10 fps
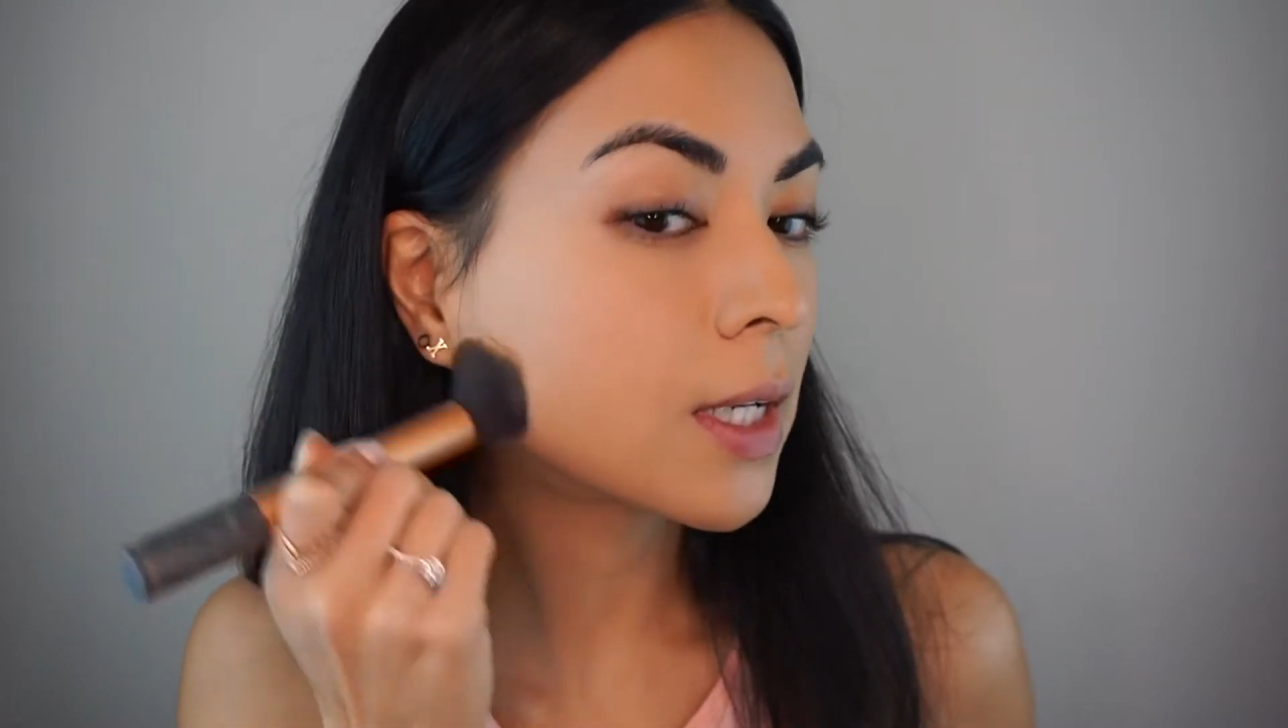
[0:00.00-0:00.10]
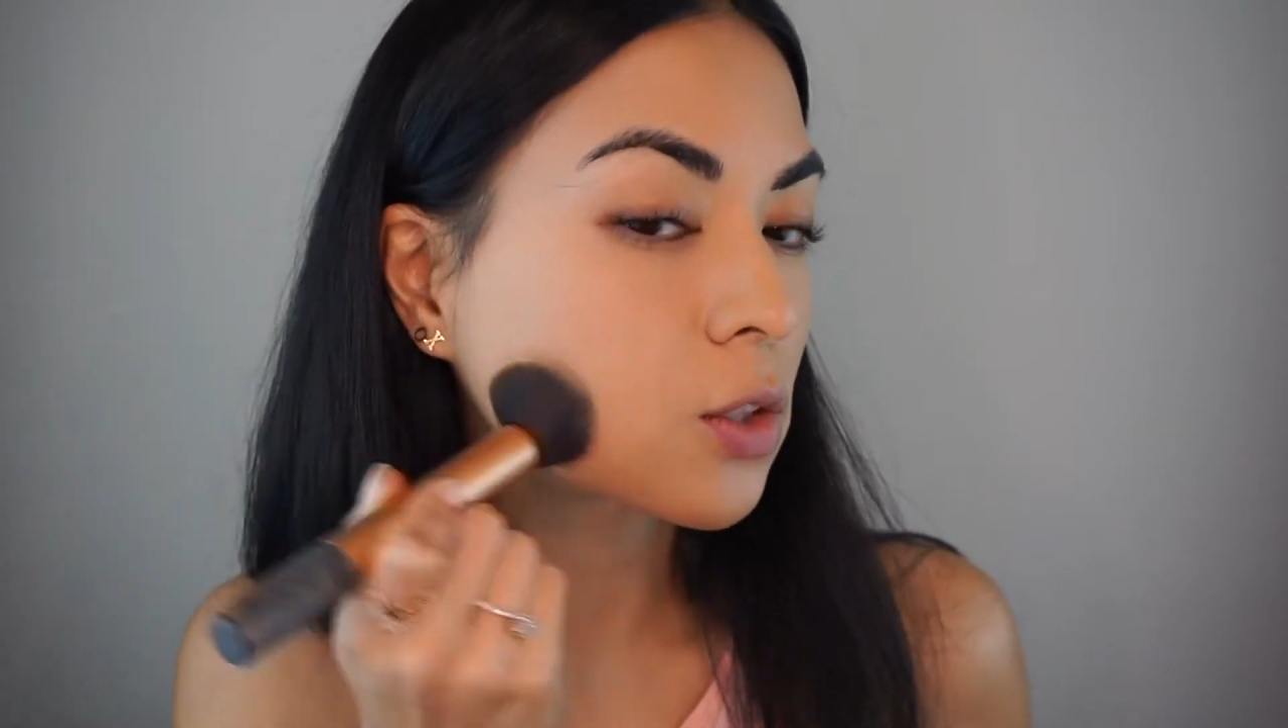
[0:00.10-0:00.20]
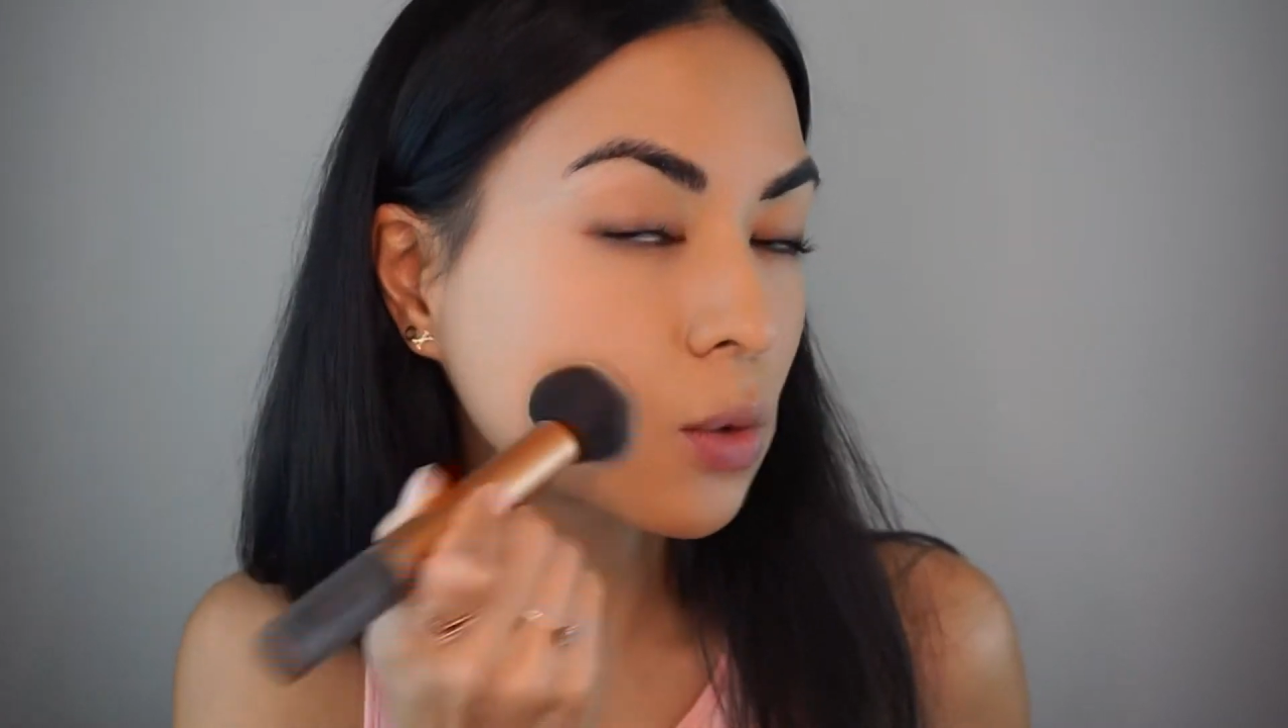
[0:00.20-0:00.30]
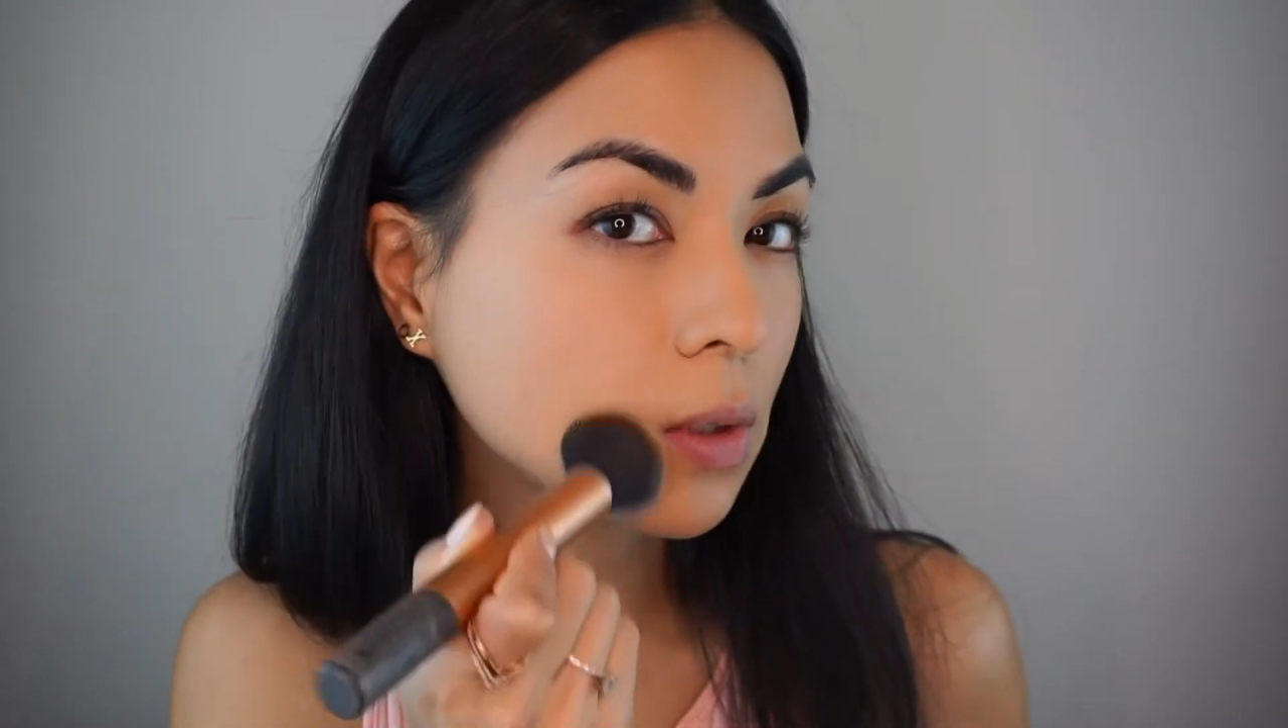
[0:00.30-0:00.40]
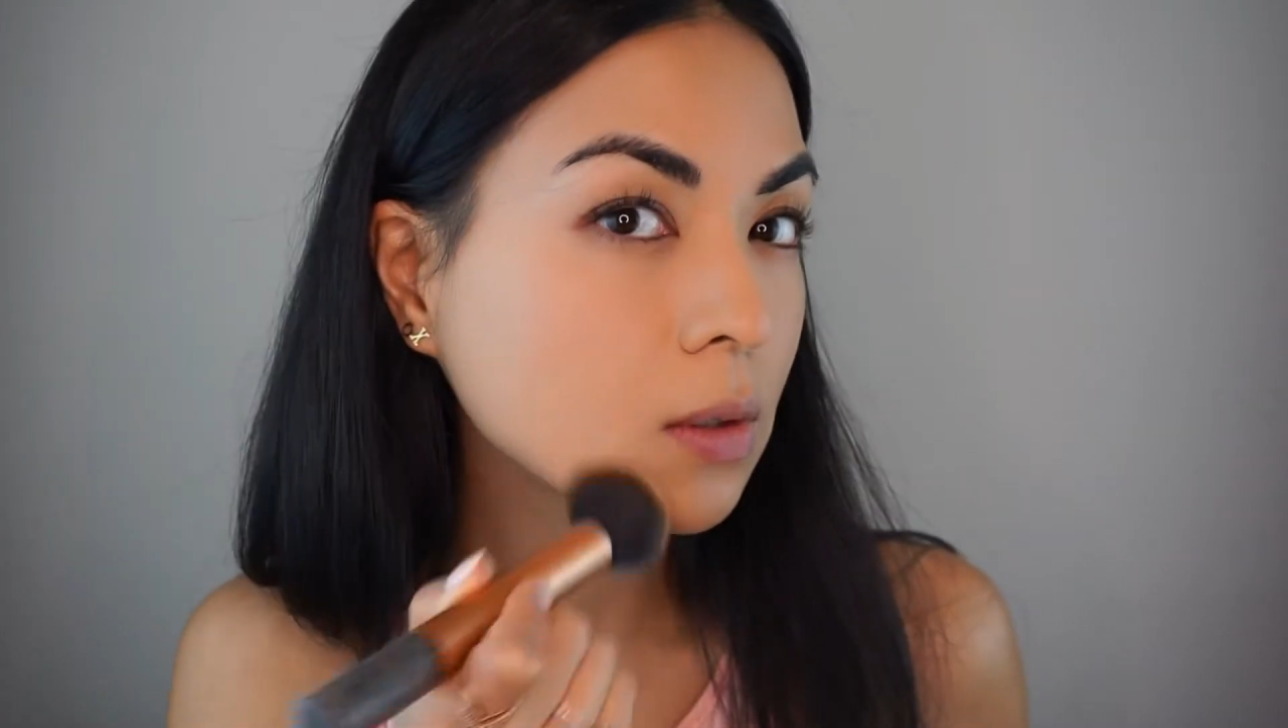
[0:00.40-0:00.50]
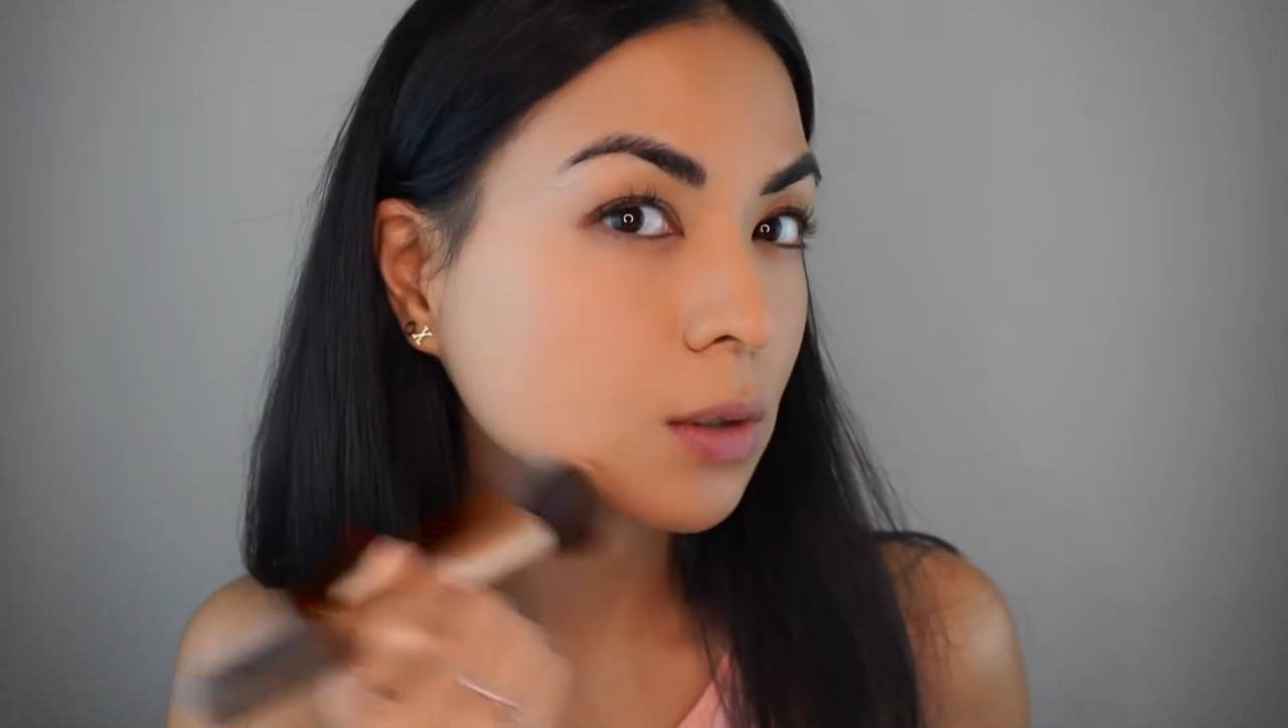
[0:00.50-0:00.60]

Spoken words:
natural